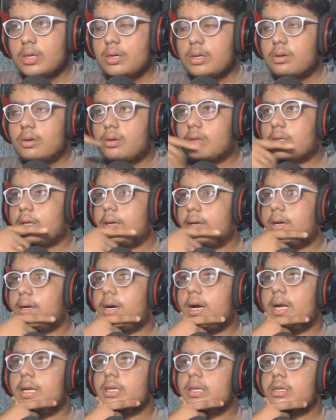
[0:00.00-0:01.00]
okay,
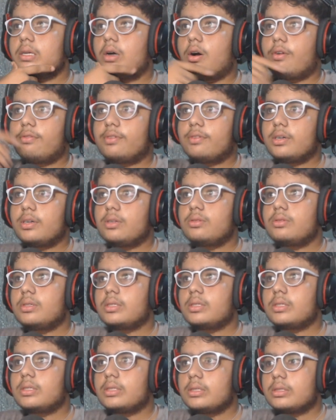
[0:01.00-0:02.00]
and after
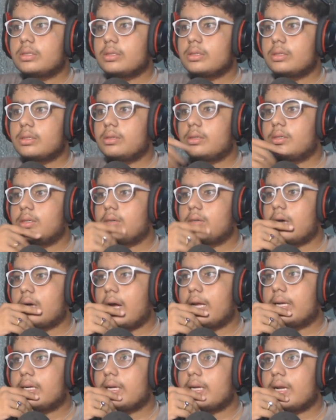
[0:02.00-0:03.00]
doing this,
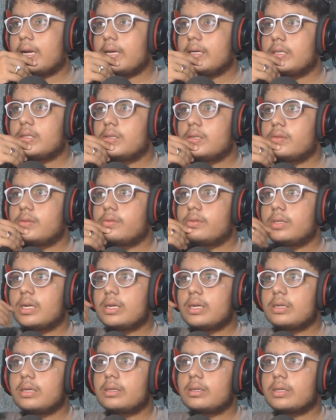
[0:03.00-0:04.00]
I tried
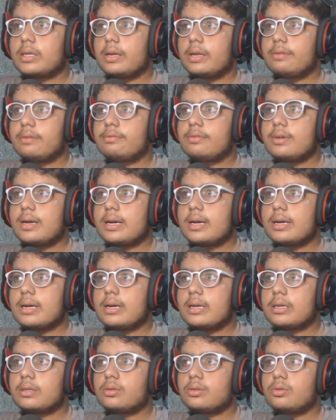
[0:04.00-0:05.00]
that, can we add
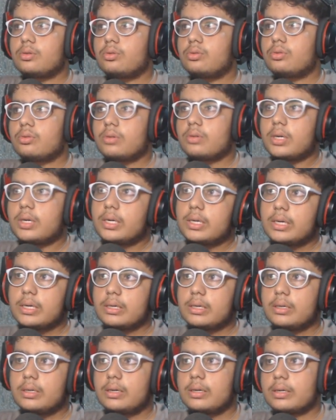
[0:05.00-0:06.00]
like 2 to
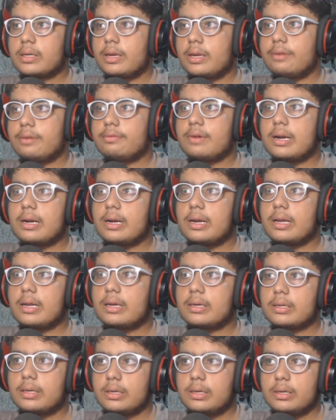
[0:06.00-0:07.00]
100, can we add
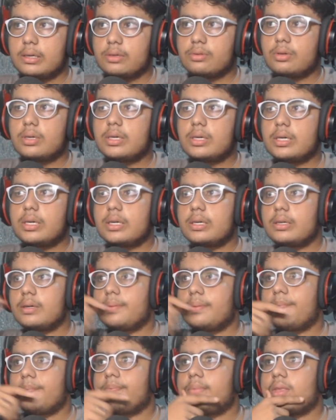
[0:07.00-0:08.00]
like 3 to
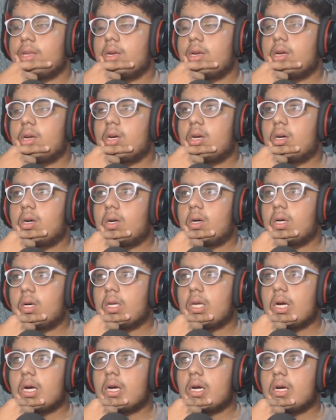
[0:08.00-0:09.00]
100.
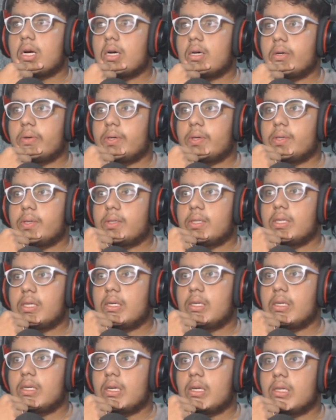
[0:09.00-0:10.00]
Yeah,
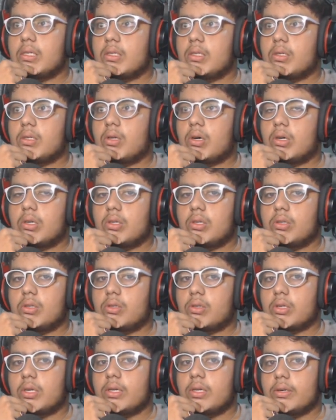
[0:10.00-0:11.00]
then I thought,
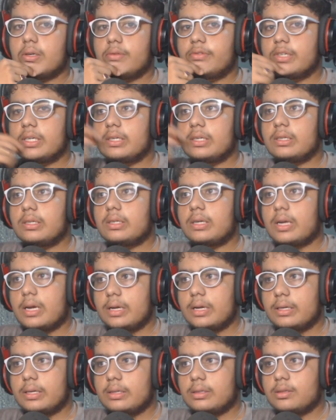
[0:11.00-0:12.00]
okay, we can
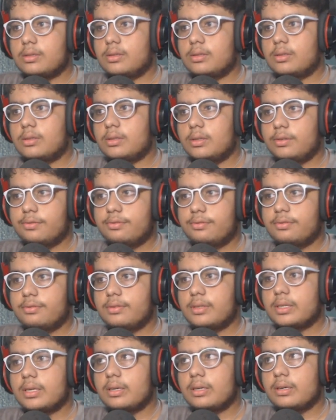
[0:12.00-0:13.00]
try, or if
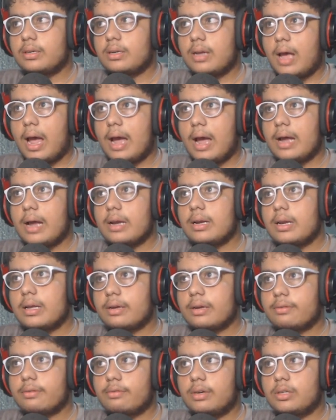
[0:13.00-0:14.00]
we can add
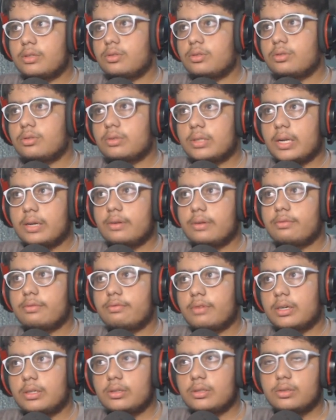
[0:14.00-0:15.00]
like 1 to
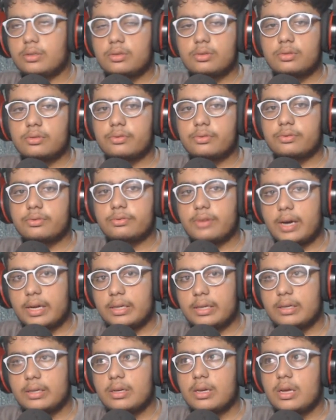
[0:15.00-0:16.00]
10, 1 to
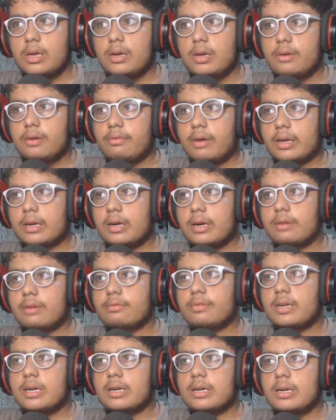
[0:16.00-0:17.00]
5, why
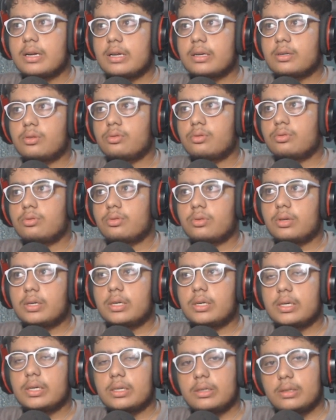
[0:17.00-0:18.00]
can't we add like 2 to
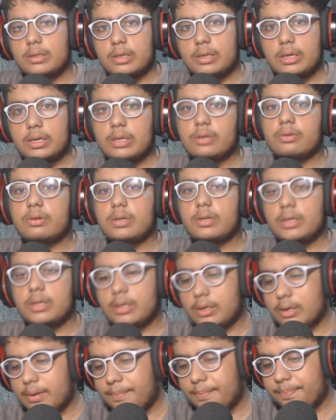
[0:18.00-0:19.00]
100, 3 to
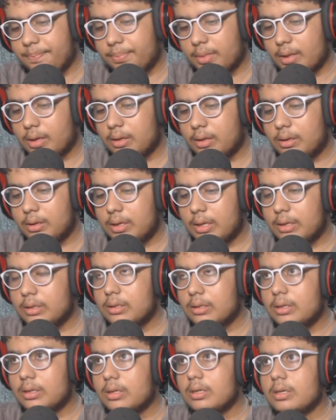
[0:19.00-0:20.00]
100.
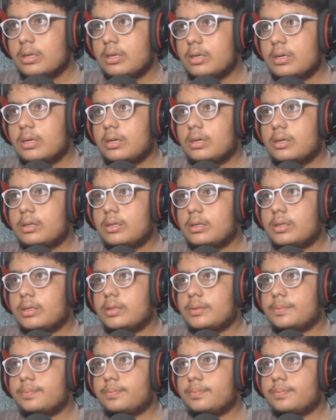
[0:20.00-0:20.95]
Then uh,